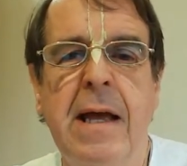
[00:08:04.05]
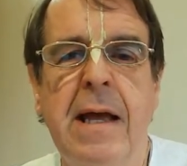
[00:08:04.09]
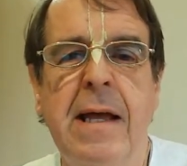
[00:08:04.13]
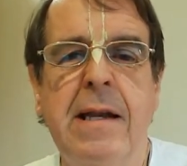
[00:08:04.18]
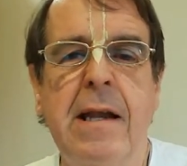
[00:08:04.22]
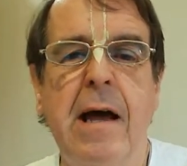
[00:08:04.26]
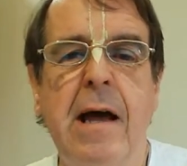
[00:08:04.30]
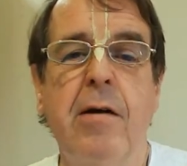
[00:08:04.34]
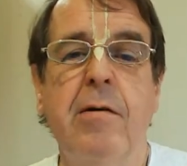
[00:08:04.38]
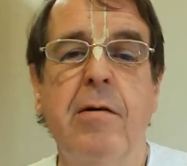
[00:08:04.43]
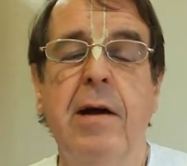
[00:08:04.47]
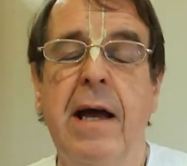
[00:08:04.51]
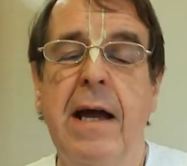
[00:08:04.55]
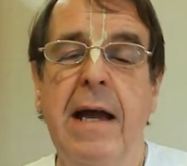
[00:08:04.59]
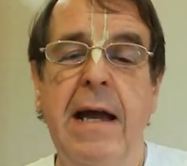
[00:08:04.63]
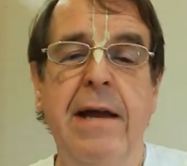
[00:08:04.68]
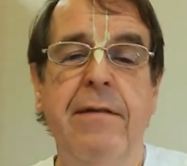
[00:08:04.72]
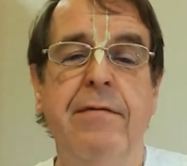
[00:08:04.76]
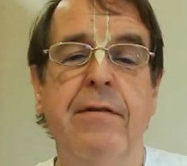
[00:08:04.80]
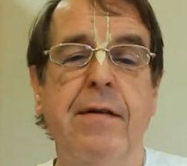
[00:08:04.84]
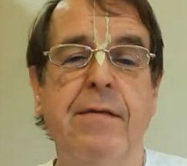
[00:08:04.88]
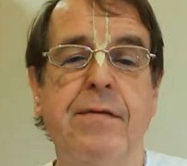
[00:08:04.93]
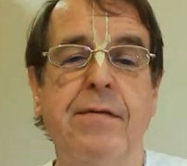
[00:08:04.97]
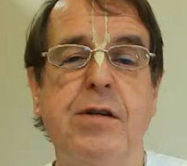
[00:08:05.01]
Now,
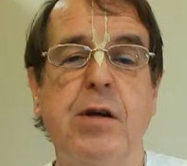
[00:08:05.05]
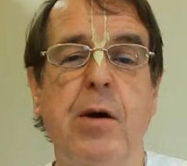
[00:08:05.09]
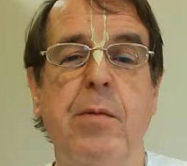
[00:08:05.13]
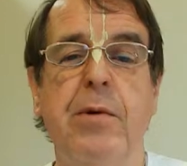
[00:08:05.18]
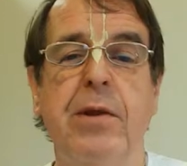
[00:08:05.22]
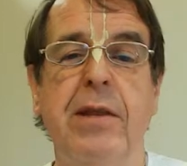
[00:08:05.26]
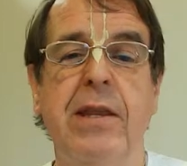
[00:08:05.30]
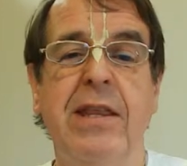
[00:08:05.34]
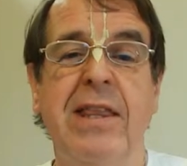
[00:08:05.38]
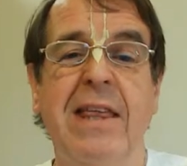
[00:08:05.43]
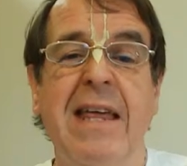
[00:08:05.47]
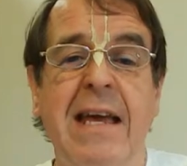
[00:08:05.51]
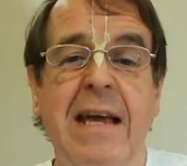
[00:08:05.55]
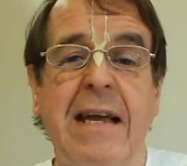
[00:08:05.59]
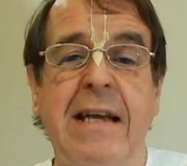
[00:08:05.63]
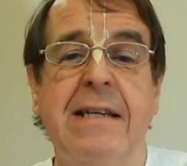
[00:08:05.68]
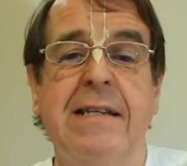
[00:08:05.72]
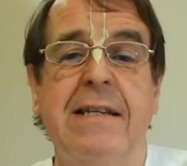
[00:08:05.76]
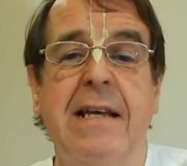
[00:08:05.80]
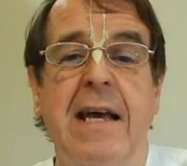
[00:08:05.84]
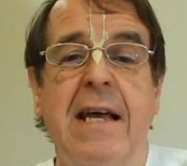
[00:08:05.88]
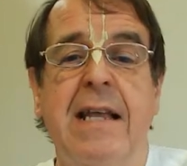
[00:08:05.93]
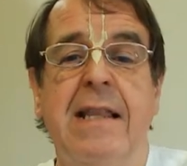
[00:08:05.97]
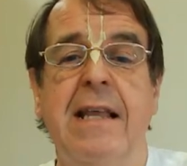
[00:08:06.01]
even if someone
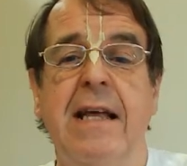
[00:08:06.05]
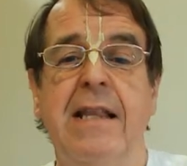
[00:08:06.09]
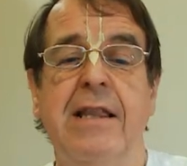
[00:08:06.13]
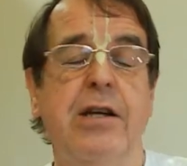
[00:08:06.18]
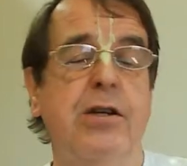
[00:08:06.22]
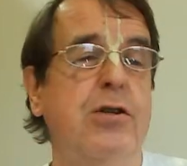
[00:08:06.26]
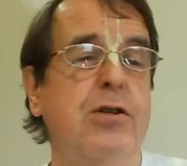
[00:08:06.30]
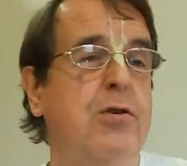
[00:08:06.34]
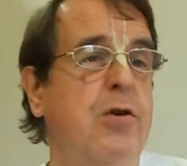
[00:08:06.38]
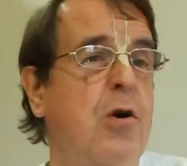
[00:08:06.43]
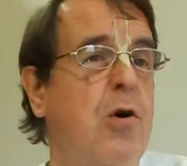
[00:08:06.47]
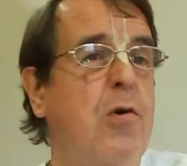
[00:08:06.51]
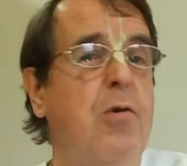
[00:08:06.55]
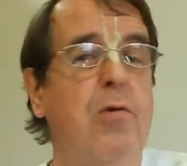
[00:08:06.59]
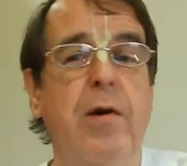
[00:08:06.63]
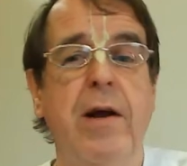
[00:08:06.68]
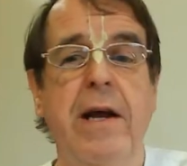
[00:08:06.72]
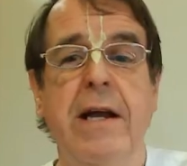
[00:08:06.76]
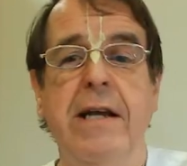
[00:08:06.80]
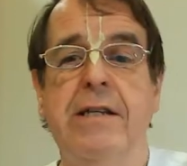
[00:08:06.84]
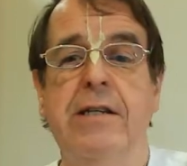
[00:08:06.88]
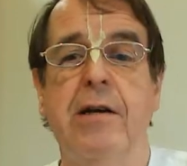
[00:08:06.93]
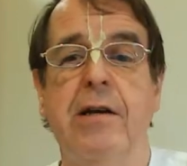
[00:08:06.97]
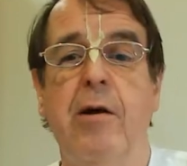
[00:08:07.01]
thinks that there's no
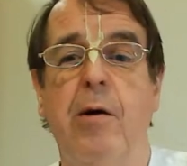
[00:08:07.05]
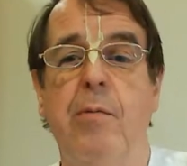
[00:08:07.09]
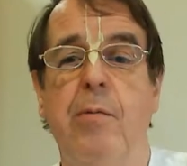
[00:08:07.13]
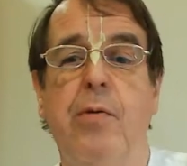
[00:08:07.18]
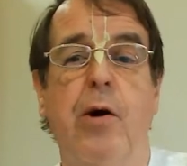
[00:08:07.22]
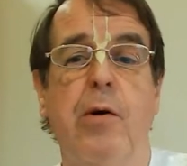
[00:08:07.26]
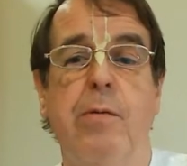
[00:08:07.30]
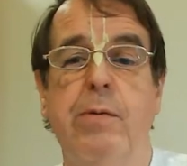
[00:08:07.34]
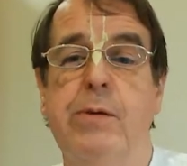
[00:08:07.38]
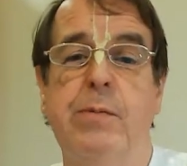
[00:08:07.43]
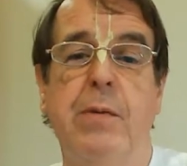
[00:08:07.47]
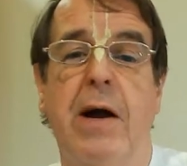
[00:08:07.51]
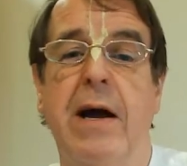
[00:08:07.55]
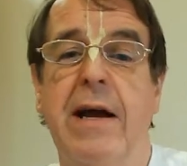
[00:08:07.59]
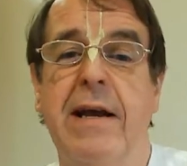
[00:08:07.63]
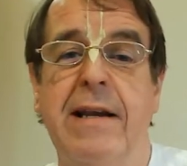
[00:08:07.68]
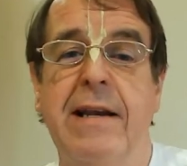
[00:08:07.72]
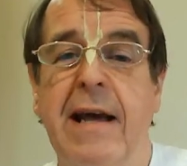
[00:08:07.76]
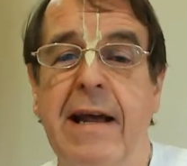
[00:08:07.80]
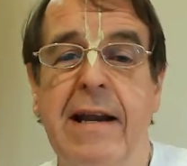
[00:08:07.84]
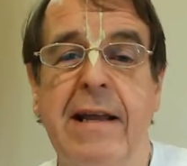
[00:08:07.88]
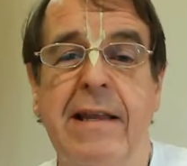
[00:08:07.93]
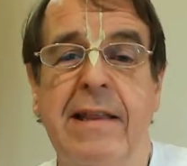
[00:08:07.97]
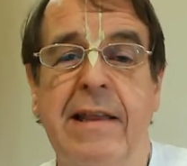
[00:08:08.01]
reason or purpose behind
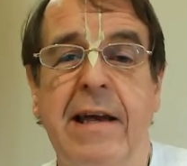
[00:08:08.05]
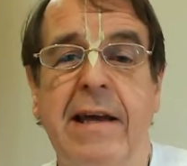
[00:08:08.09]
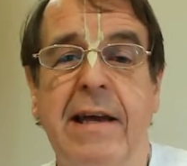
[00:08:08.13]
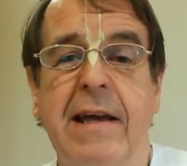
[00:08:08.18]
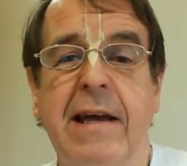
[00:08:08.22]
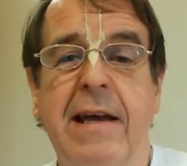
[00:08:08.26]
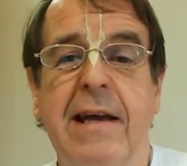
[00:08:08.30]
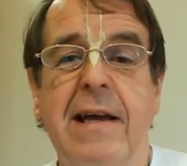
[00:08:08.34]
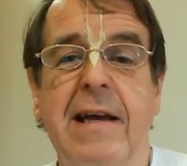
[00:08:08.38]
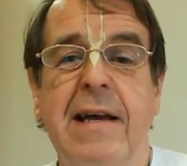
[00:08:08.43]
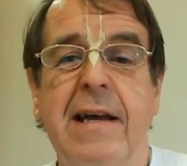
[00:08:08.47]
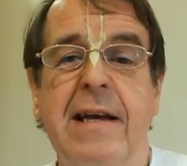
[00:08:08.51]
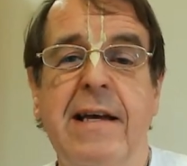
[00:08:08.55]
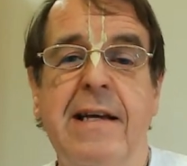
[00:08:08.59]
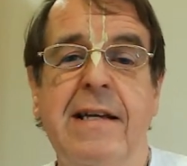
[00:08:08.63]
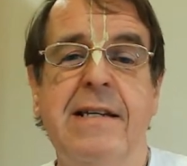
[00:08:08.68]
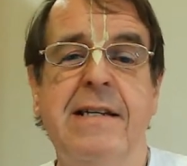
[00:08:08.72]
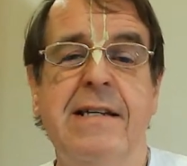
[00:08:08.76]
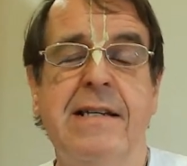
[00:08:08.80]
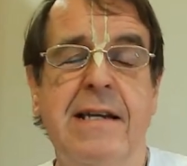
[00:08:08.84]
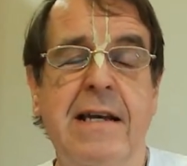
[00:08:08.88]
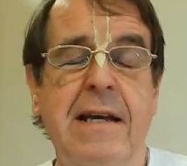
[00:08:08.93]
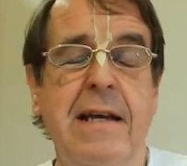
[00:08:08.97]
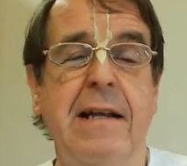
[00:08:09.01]
anything,
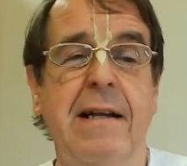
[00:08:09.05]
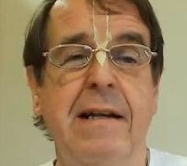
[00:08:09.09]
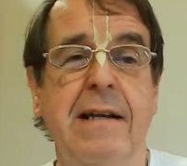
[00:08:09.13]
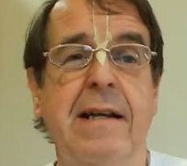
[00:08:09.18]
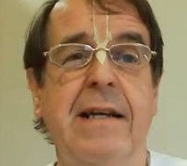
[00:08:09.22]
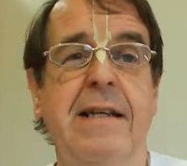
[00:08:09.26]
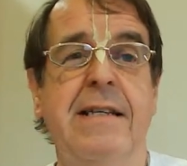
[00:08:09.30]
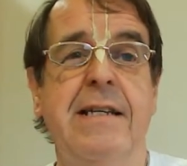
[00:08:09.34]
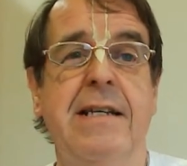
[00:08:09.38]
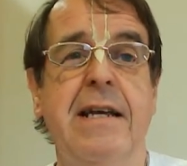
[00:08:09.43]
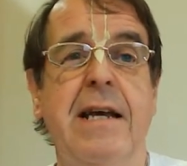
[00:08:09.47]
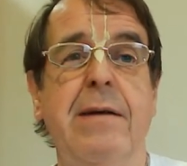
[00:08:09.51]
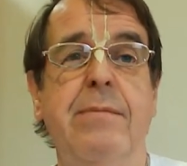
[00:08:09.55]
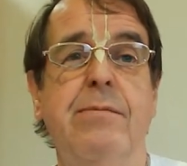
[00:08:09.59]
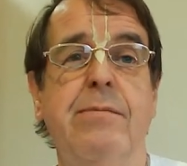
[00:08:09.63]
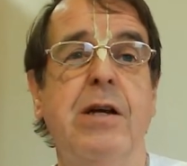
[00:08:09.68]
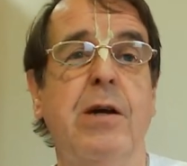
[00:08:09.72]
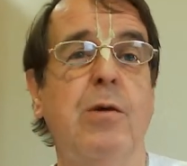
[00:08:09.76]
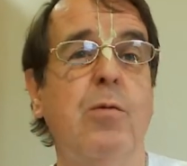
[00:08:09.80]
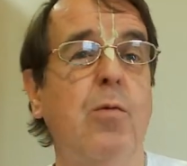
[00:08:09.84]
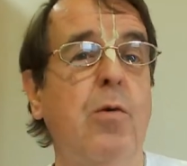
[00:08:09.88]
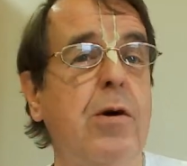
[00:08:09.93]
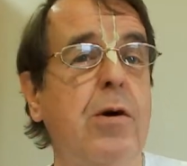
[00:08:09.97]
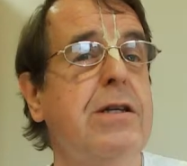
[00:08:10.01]
still, it seems
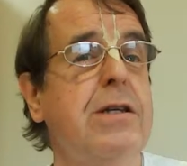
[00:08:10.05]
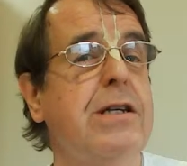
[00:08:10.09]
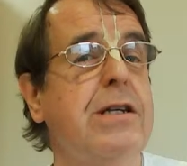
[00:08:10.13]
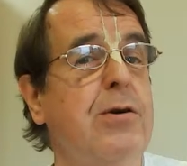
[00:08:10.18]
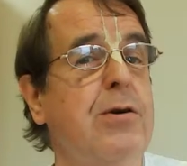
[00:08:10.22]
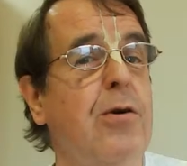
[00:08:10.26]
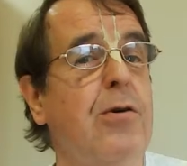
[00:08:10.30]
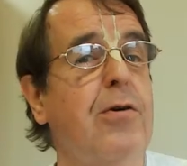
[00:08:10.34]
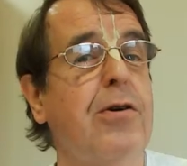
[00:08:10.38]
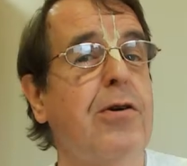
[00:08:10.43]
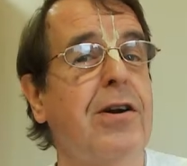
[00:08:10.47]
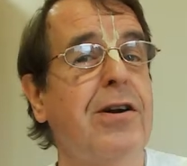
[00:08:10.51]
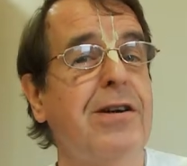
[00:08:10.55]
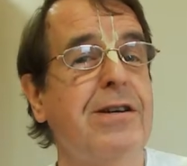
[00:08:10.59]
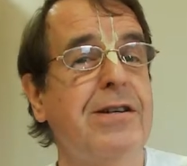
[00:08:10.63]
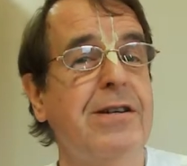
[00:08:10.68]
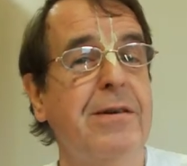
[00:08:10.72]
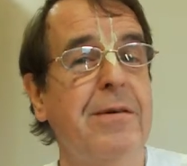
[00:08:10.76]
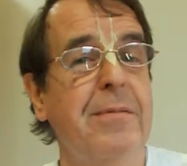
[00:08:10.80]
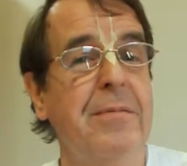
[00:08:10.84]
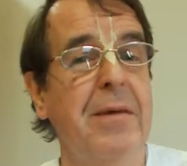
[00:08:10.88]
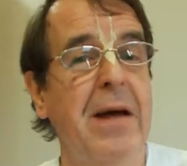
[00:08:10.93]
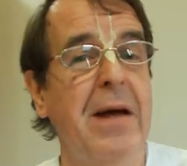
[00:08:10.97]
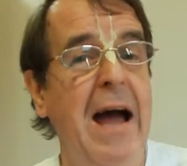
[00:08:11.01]
that once an
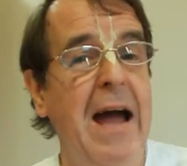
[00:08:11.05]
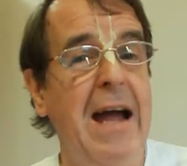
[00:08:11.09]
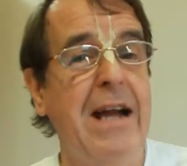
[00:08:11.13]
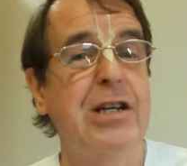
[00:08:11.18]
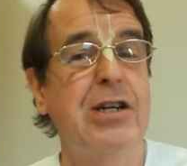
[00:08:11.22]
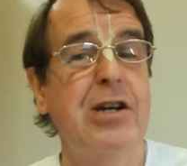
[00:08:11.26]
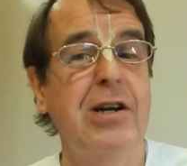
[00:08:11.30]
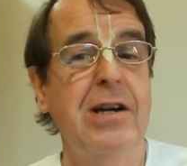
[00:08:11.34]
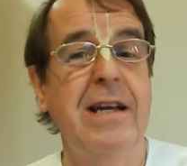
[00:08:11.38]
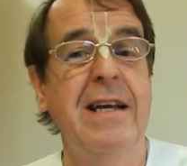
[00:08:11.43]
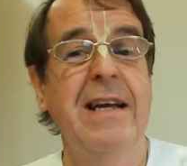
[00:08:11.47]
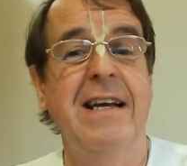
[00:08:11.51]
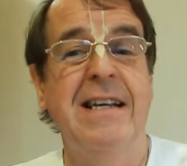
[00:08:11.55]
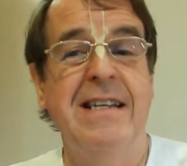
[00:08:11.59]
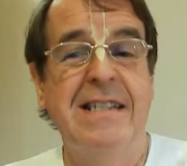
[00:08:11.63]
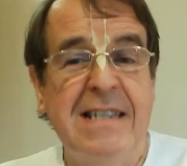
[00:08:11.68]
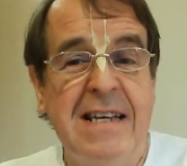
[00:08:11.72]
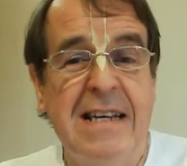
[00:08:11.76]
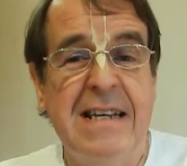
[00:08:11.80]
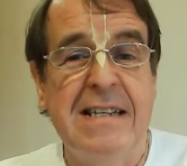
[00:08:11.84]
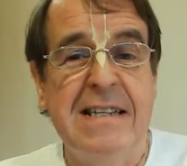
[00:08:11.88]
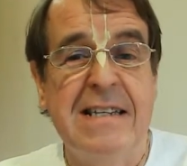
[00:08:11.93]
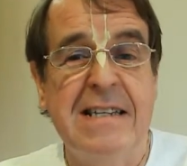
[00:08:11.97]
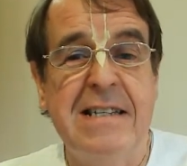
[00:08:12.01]
organism actually
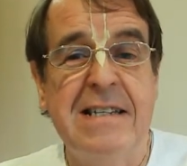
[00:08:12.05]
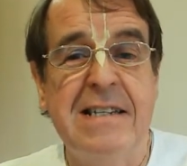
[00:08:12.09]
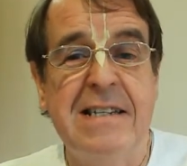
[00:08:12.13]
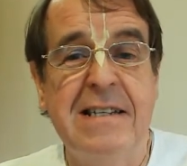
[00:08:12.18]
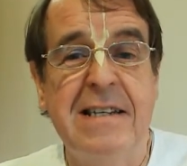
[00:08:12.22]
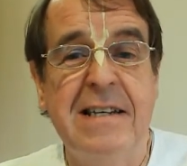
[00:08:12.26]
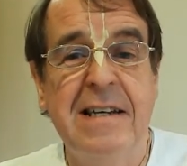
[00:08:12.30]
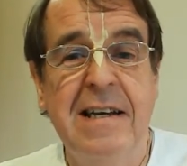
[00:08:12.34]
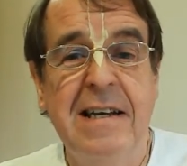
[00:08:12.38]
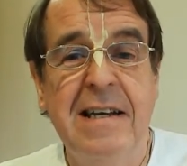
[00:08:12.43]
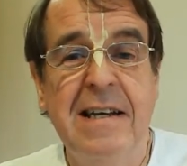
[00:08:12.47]
exists,